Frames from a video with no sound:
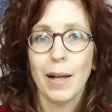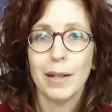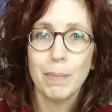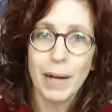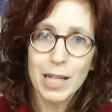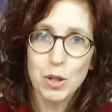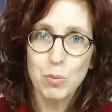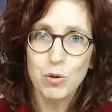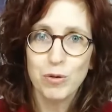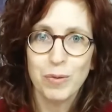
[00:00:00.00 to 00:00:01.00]
The bass
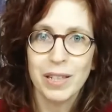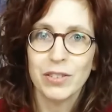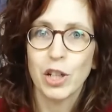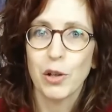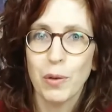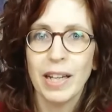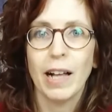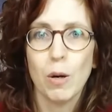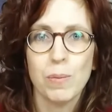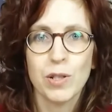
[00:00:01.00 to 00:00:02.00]
movement can really
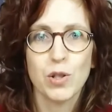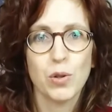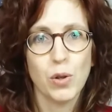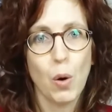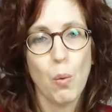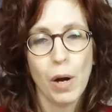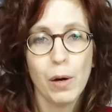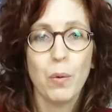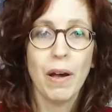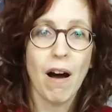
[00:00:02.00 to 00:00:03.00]
help us to know
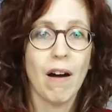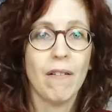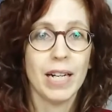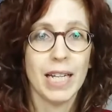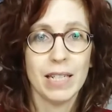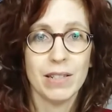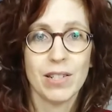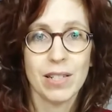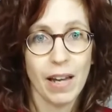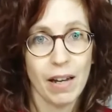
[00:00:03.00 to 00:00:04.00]
where we are in the
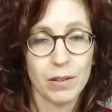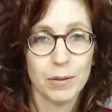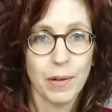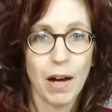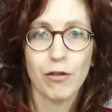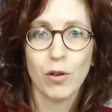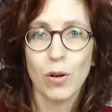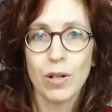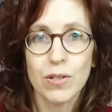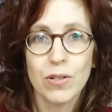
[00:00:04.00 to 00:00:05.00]
scale. Of
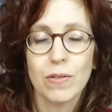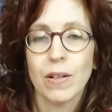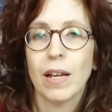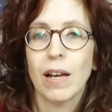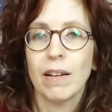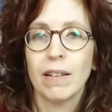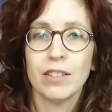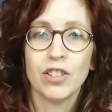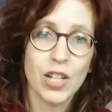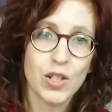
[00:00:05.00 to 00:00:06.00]
course,
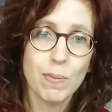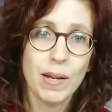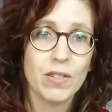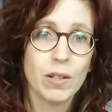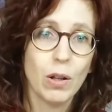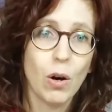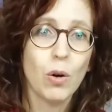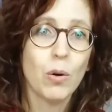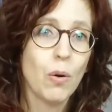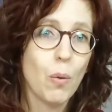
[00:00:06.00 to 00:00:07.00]
just the bass
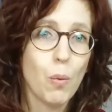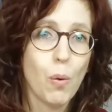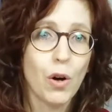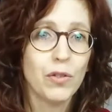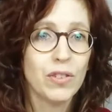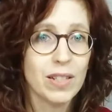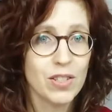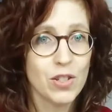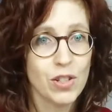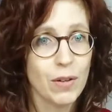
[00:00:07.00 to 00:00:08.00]
alone won't
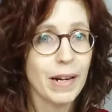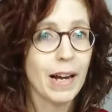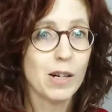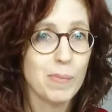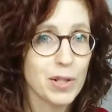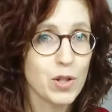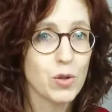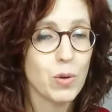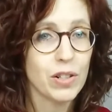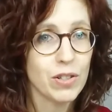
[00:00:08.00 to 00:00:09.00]
necessarily help us
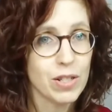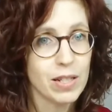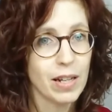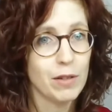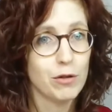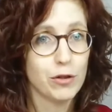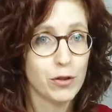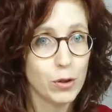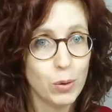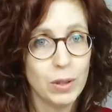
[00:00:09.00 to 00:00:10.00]
to understand
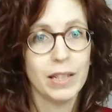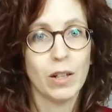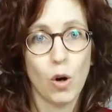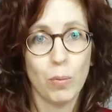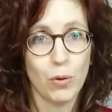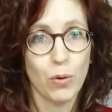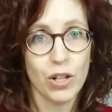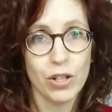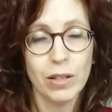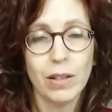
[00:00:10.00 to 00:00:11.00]
fully the chord
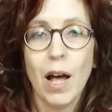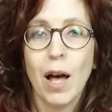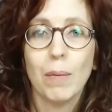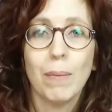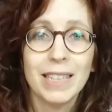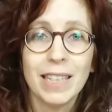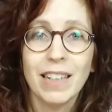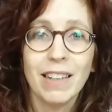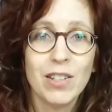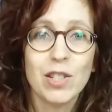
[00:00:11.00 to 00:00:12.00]
progression, but
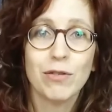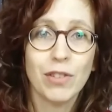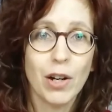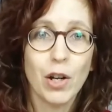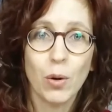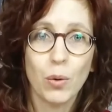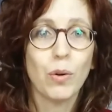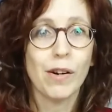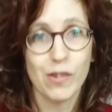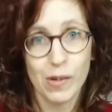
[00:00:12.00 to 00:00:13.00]
it is a very good
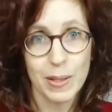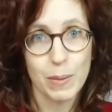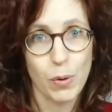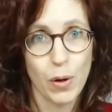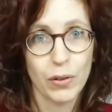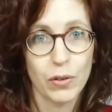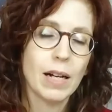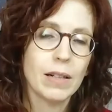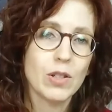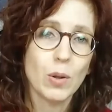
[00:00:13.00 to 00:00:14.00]
reference point.
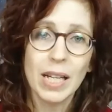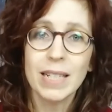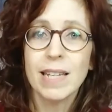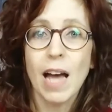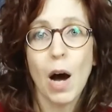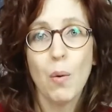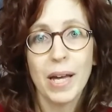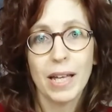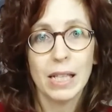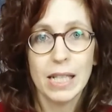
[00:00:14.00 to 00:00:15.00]
So let's see how we
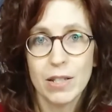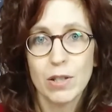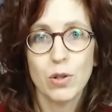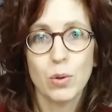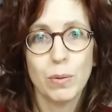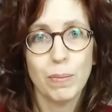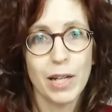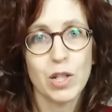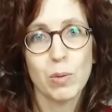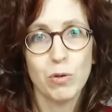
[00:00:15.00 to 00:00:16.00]
can listen to the
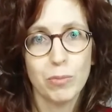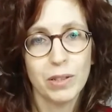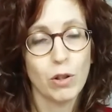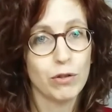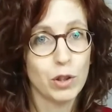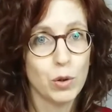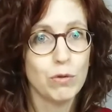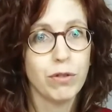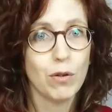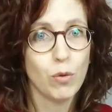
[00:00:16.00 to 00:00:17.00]
bass movement of the
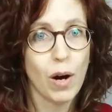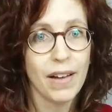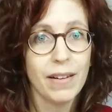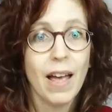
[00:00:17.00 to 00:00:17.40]
2-5-1